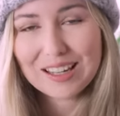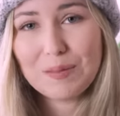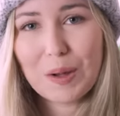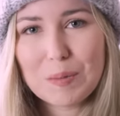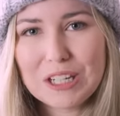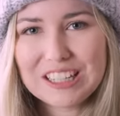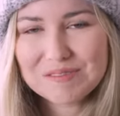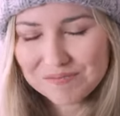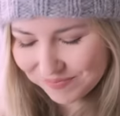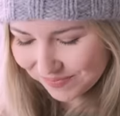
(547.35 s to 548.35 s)
in my opinion.
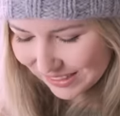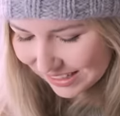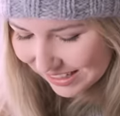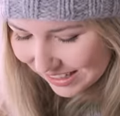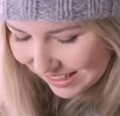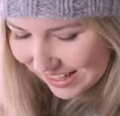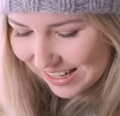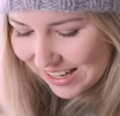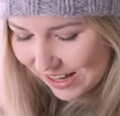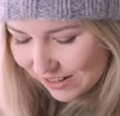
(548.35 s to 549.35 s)

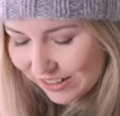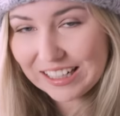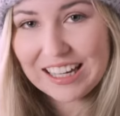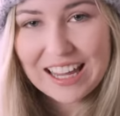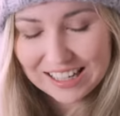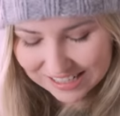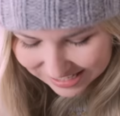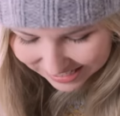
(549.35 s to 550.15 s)
Alrighty, and